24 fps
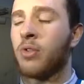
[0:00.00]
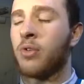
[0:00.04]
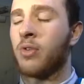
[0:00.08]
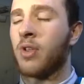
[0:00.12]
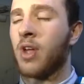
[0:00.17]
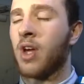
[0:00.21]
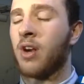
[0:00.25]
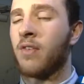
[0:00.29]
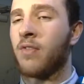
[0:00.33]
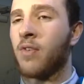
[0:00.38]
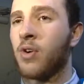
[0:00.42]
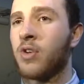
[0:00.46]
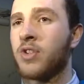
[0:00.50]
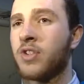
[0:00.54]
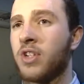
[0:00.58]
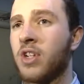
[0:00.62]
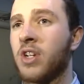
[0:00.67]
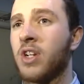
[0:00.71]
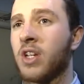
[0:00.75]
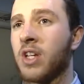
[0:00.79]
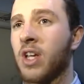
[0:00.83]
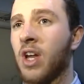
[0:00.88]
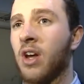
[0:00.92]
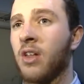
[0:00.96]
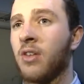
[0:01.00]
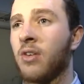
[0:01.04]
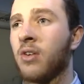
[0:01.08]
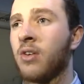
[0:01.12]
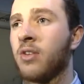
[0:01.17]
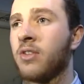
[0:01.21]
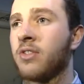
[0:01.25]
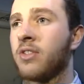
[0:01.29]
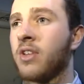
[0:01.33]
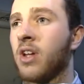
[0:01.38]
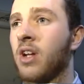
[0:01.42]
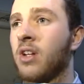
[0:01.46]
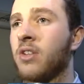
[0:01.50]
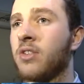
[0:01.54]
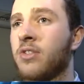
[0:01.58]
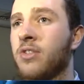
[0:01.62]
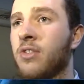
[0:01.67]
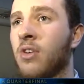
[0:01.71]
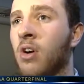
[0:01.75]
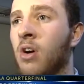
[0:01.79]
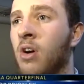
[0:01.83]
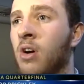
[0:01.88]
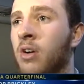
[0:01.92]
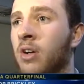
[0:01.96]
going through that adversity together and staying
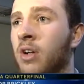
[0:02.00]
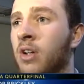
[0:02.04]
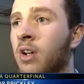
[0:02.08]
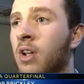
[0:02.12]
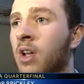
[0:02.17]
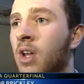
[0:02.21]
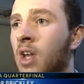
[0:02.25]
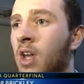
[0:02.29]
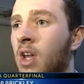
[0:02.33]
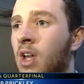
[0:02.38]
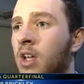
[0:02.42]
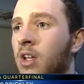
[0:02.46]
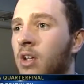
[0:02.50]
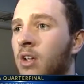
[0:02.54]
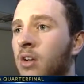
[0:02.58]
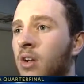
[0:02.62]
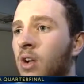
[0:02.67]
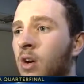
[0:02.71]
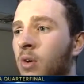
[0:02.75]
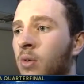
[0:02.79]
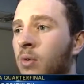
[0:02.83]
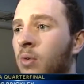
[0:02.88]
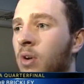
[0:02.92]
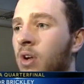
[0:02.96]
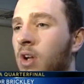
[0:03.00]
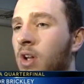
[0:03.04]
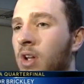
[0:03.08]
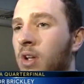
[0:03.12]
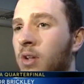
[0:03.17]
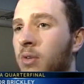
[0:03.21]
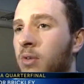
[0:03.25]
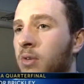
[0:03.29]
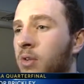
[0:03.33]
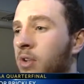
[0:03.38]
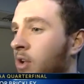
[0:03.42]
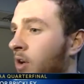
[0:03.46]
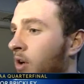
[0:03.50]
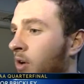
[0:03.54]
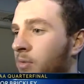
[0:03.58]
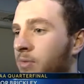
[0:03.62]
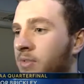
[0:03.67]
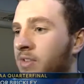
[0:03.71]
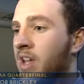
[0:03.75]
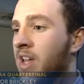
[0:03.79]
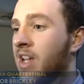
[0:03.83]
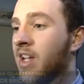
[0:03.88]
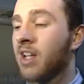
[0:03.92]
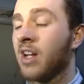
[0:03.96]
strong, and you know, you know,
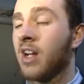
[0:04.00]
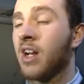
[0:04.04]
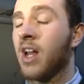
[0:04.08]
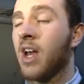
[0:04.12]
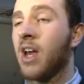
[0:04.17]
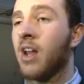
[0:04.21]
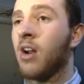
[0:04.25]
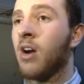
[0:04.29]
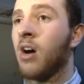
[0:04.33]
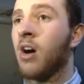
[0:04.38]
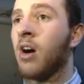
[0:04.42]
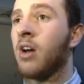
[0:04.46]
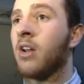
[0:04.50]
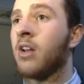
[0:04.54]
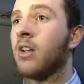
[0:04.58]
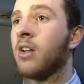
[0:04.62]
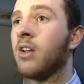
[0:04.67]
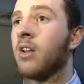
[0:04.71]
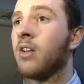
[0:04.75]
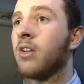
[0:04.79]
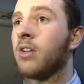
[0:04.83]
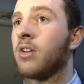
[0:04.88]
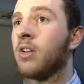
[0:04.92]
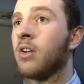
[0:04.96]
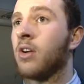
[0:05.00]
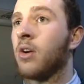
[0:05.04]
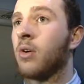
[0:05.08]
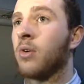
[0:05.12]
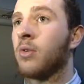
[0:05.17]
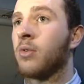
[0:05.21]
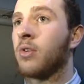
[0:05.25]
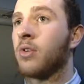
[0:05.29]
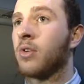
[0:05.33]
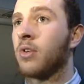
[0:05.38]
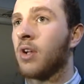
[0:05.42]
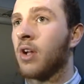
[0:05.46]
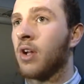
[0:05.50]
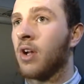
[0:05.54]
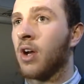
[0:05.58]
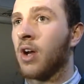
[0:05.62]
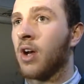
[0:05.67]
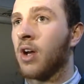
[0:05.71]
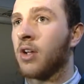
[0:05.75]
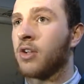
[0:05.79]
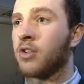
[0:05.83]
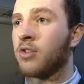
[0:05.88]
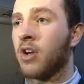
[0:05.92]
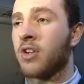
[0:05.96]
taking it head on, and you know,
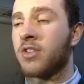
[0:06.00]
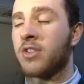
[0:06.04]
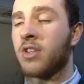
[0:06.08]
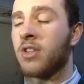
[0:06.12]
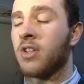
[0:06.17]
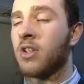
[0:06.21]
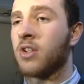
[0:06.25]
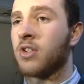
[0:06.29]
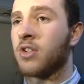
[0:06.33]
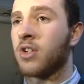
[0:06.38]
uh, addressing